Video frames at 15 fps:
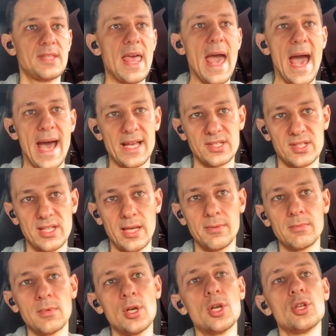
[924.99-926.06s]
ask
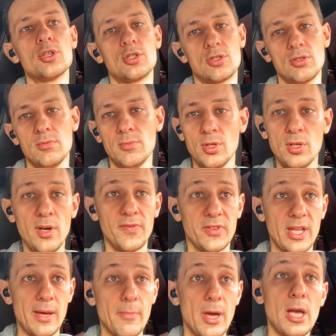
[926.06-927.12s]
them to move
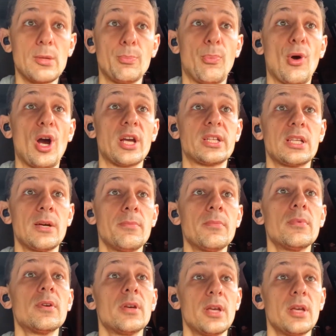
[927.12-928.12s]
them and park them